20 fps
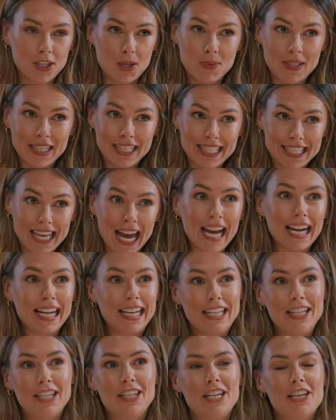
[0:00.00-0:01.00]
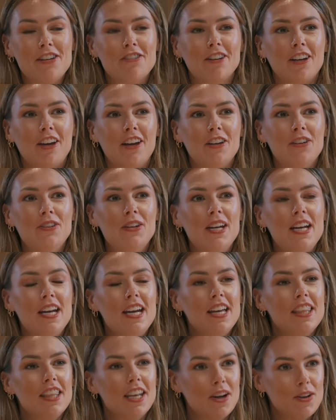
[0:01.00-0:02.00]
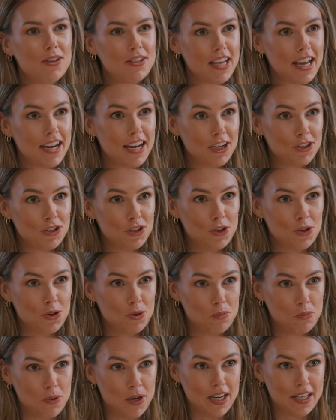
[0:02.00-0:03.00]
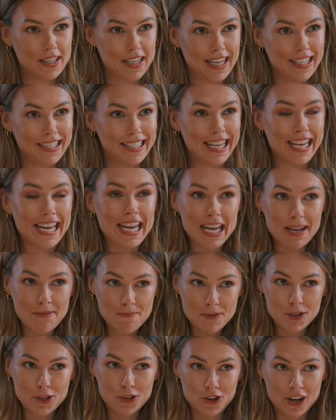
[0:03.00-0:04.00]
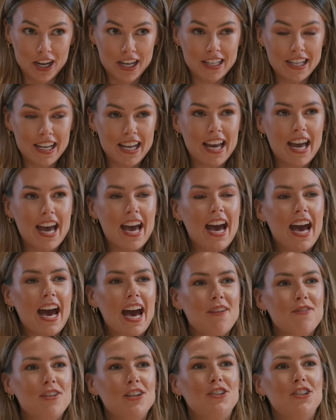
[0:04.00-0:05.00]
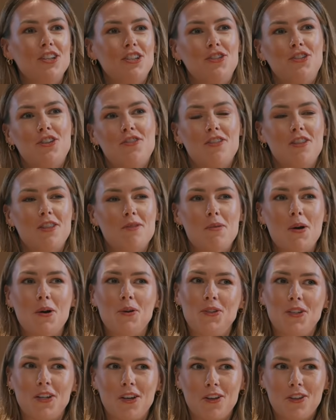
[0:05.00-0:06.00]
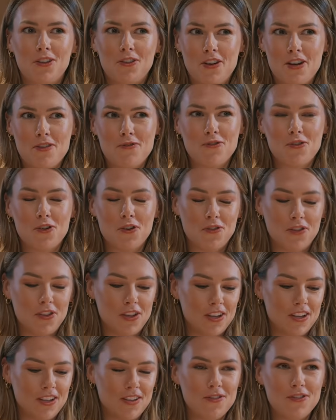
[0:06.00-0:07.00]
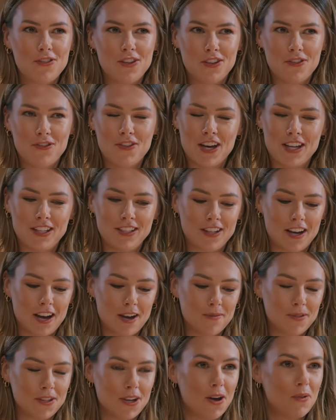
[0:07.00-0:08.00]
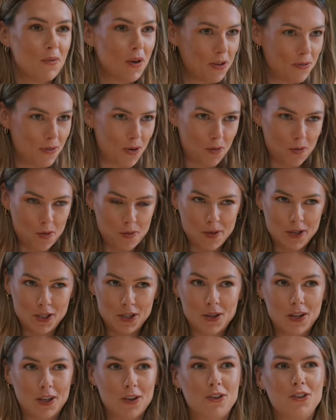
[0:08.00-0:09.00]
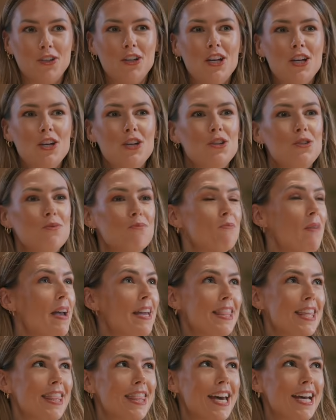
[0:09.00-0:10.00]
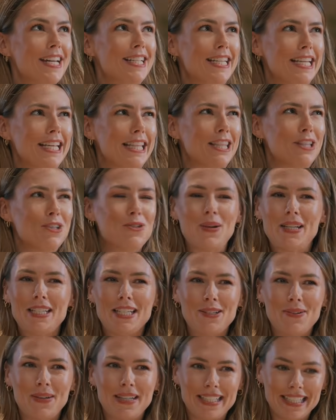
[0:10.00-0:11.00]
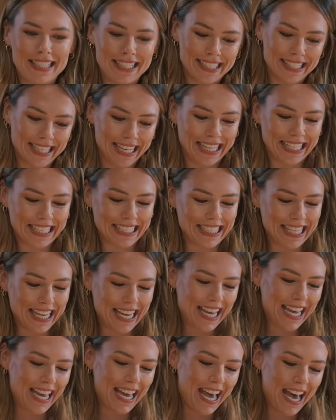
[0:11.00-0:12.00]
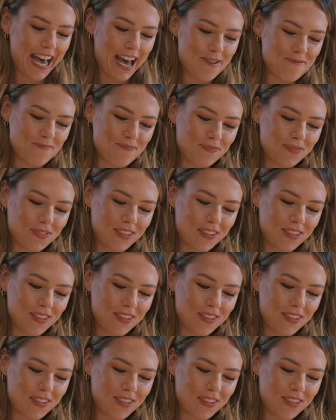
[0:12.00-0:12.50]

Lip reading: it was exactly a year ago that I was sat next to your predecessor in Madrid, having just driven the Polestar 3 and 4 for the first time. So I wonder what we'll be doing on May the 13th, 2026. Now,